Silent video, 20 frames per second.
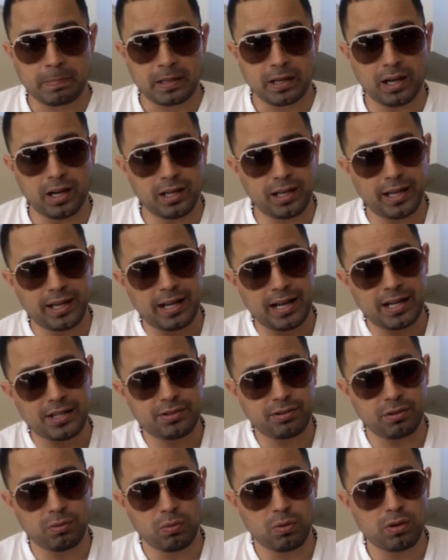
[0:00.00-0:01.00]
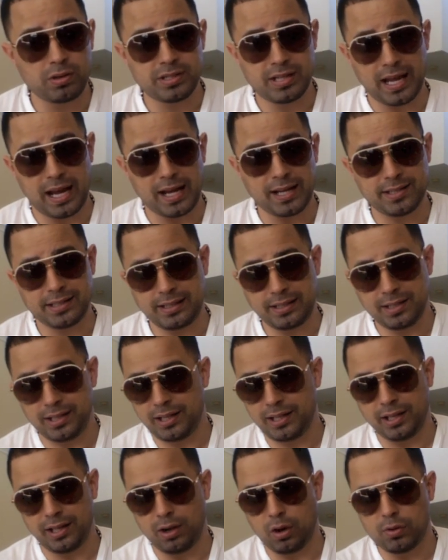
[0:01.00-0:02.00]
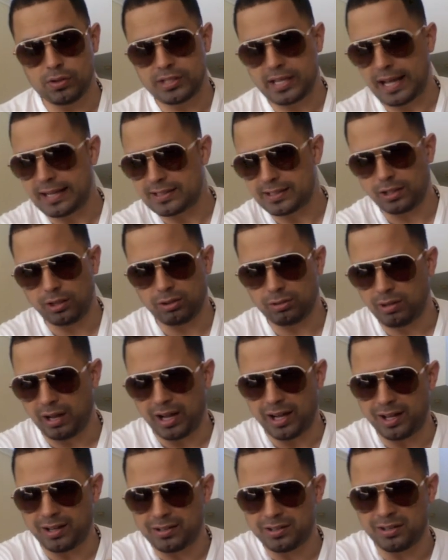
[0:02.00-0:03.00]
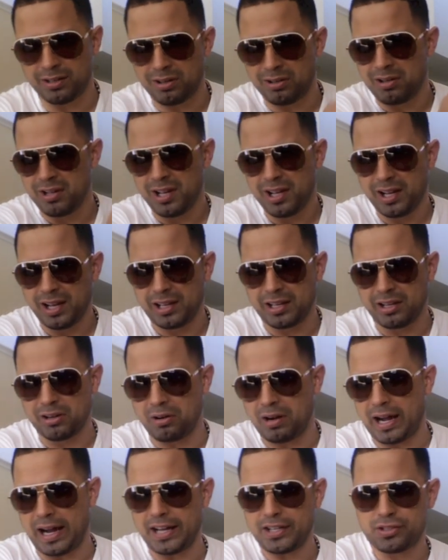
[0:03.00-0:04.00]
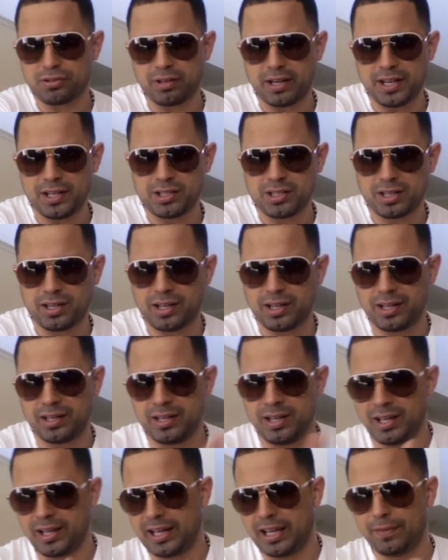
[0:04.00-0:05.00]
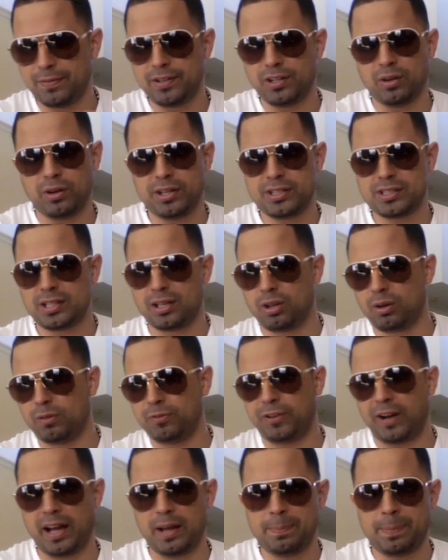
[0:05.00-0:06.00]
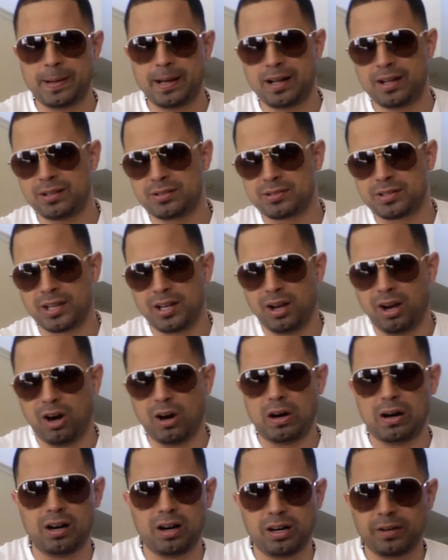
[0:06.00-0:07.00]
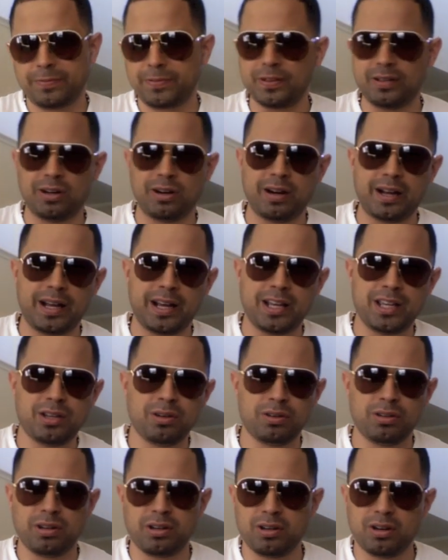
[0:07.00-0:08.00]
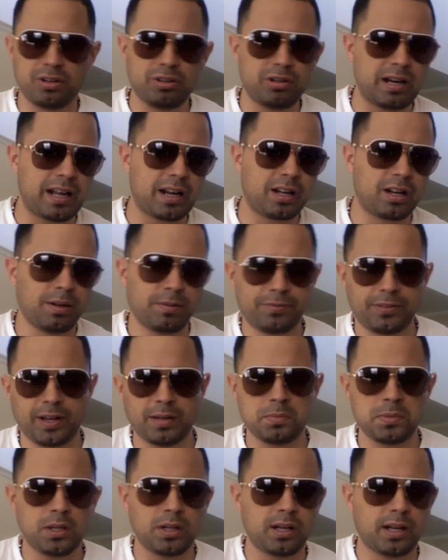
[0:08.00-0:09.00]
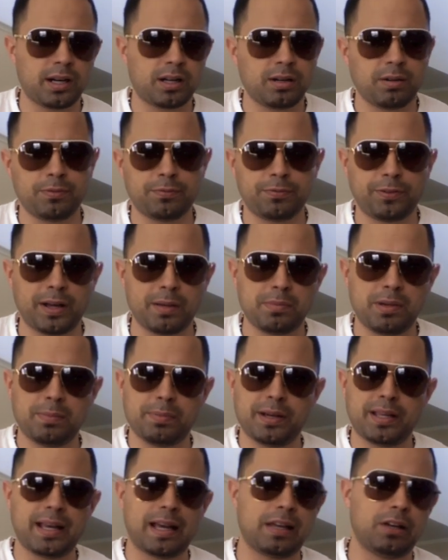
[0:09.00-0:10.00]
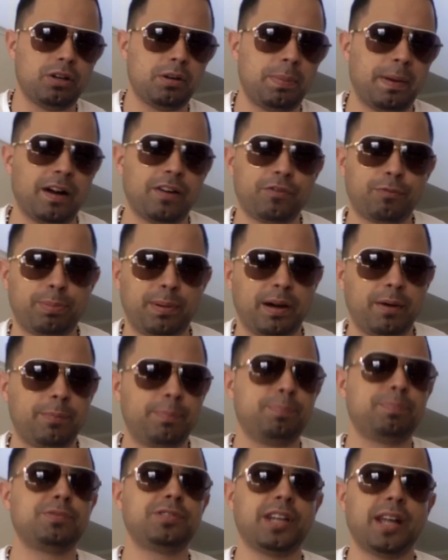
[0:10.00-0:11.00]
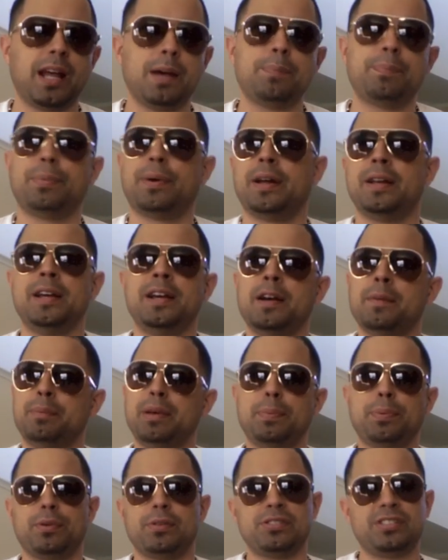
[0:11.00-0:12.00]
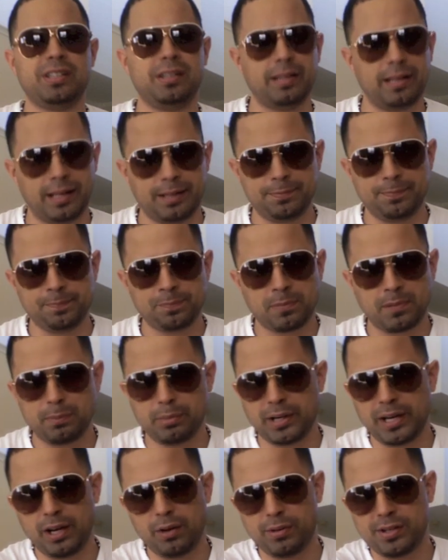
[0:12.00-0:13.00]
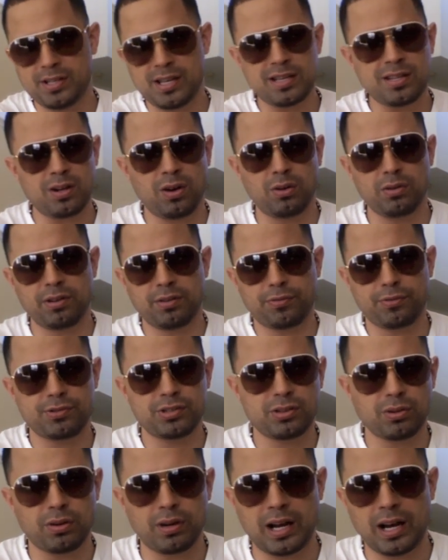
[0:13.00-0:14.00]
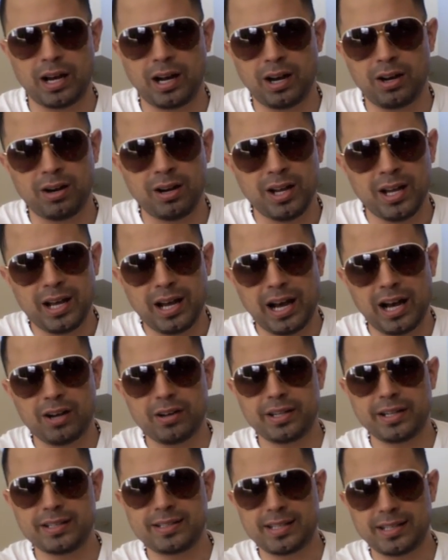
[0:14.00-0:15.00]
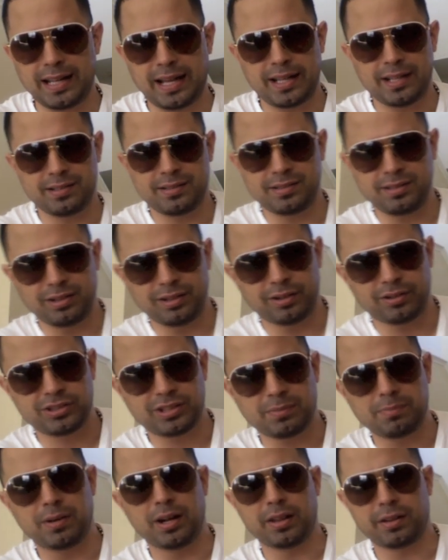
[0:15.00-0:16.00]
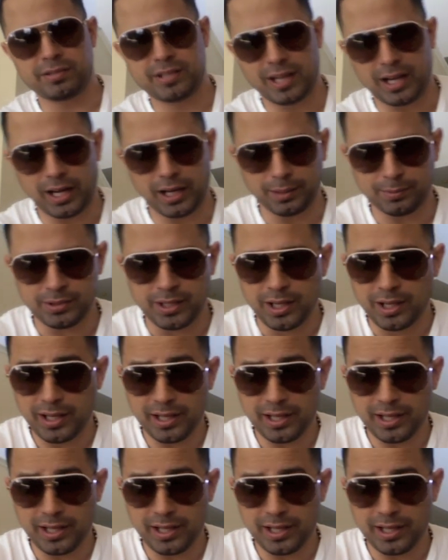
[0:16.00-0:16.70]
Unlike Andre Ward's ass, he always has a little, you know, little hydration, even though he's a little 5 pounds off. You know, hey, you got to come fight me. But yeah, you're the pound-for-pound champ, but people don't see that. But anyways, that's a whole different story. I'll get into that, you know, some other time.